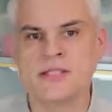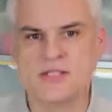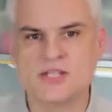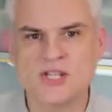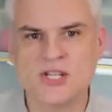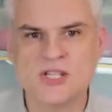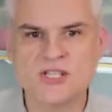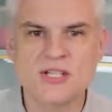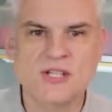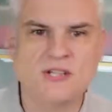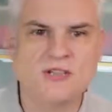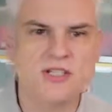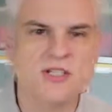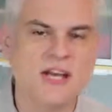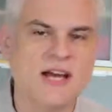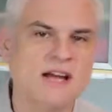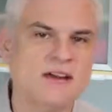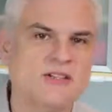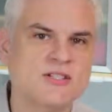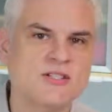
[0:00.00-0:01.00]
logistical
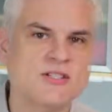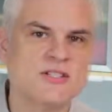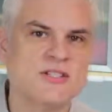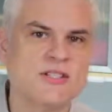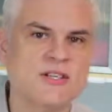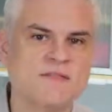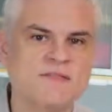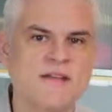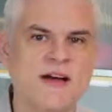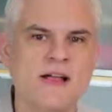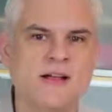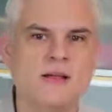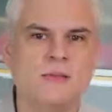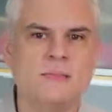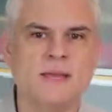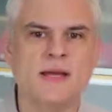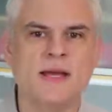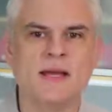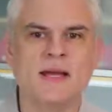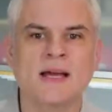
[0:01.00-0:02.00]
challenges in
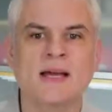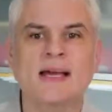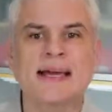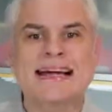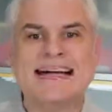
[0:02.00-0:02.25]
developing